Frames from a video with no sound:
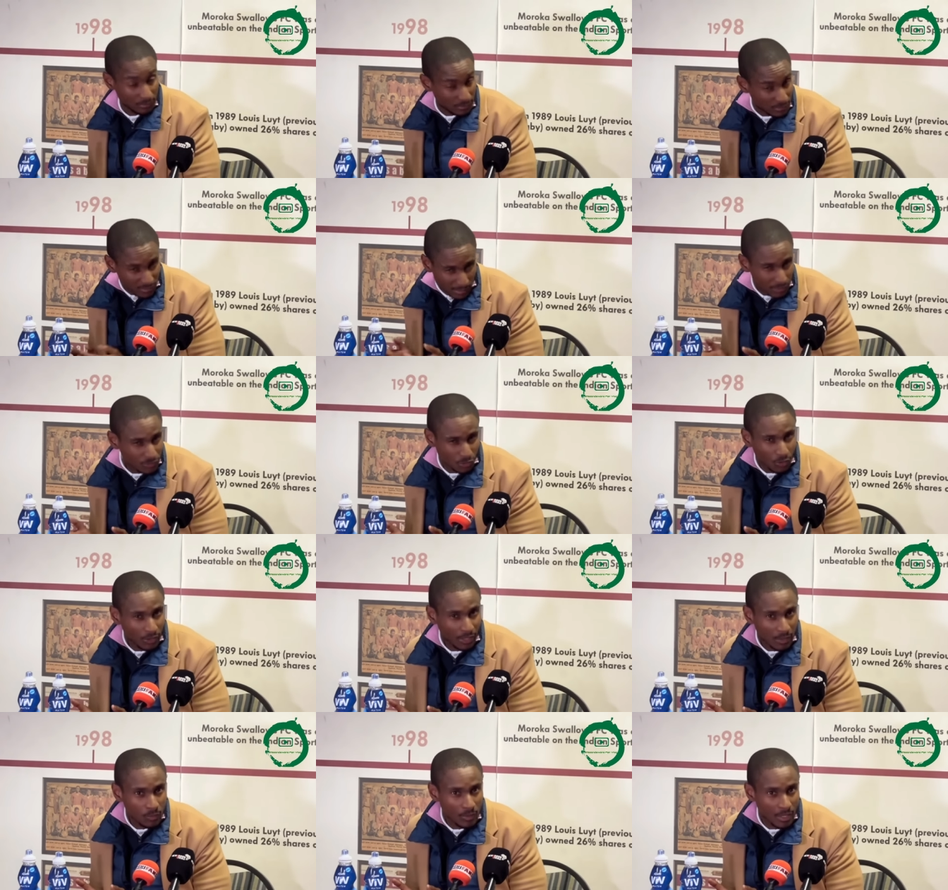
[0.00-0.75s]
Do you
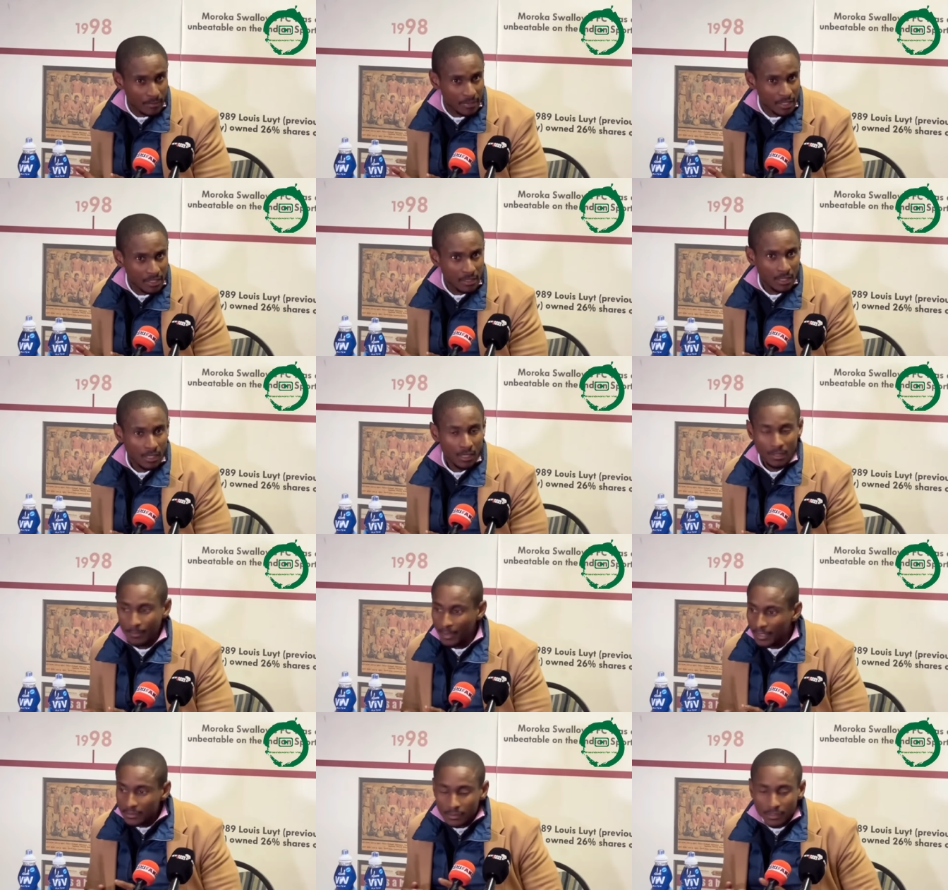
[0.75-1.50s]
get what I mean?
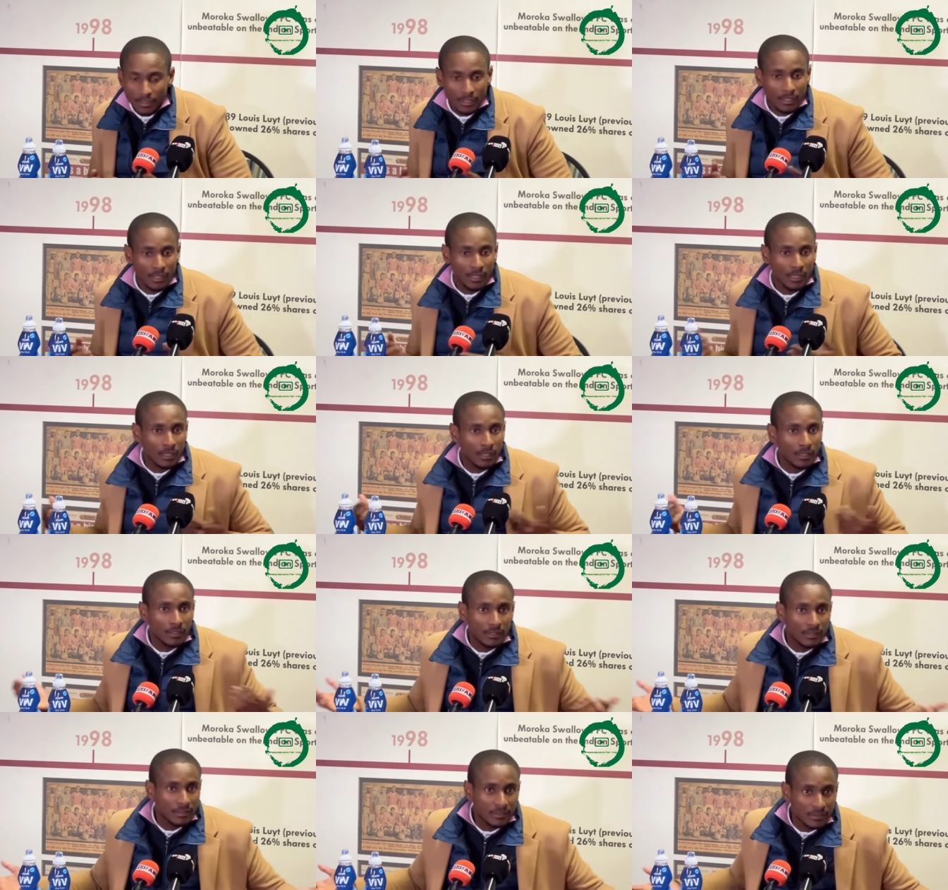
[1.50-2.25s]
But
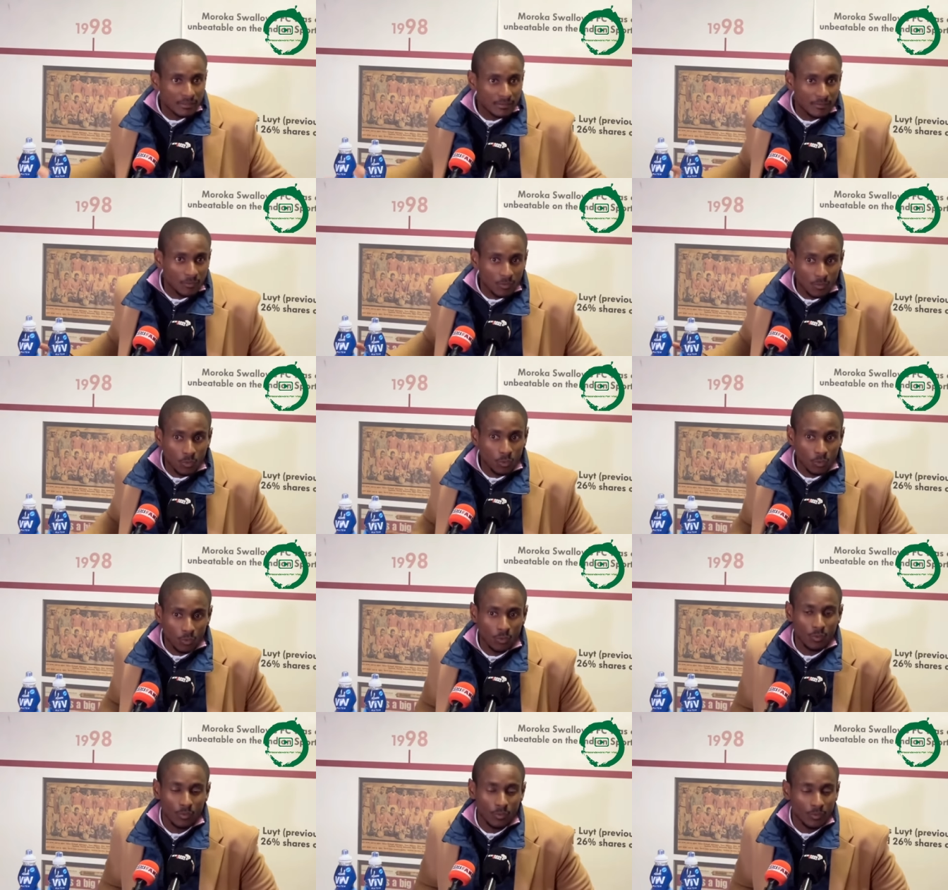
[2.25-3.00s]
uh,
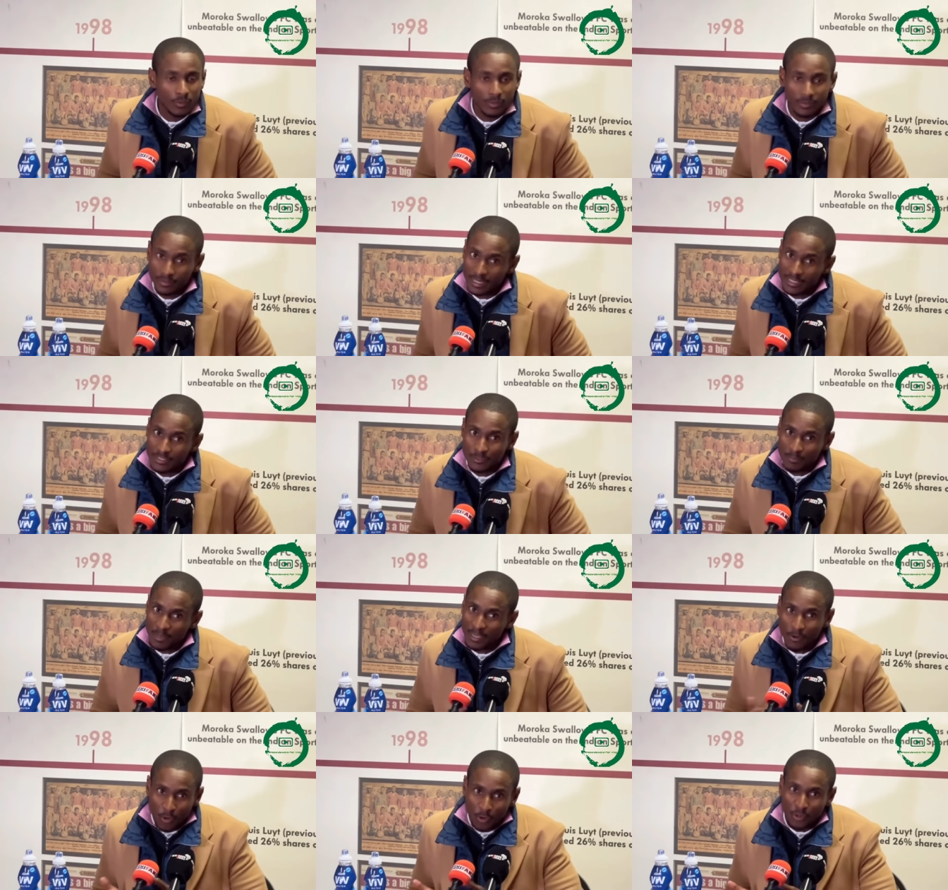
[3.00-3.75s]
that's
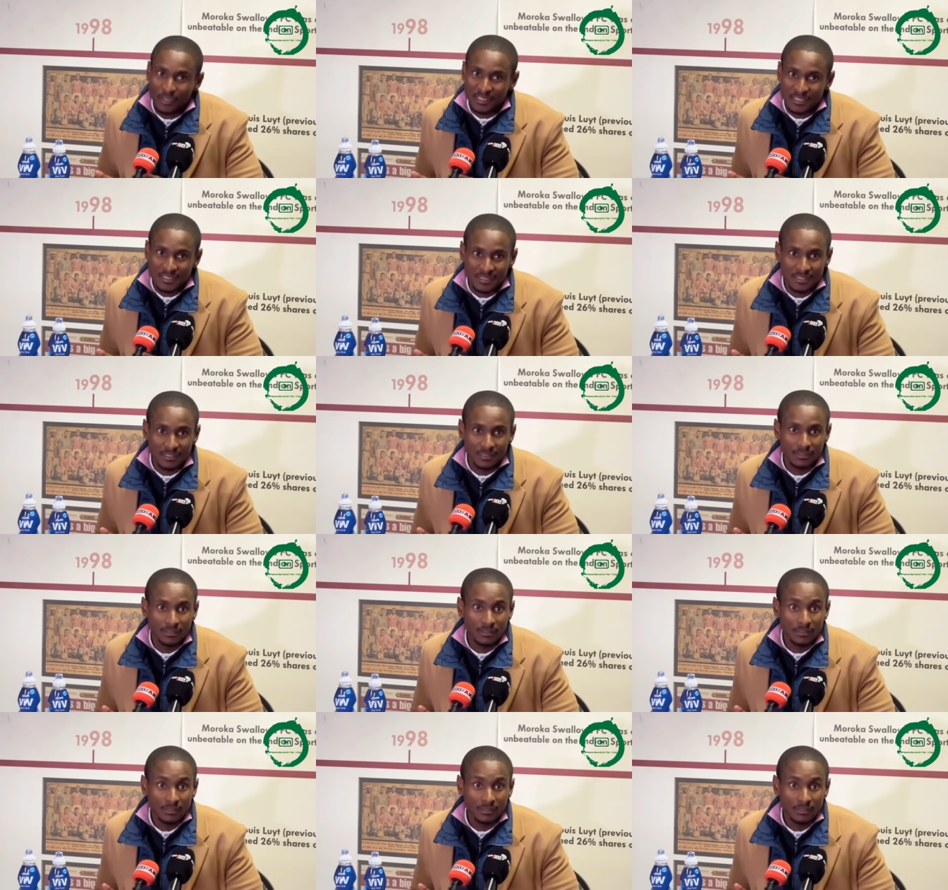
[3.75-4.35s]
being honest.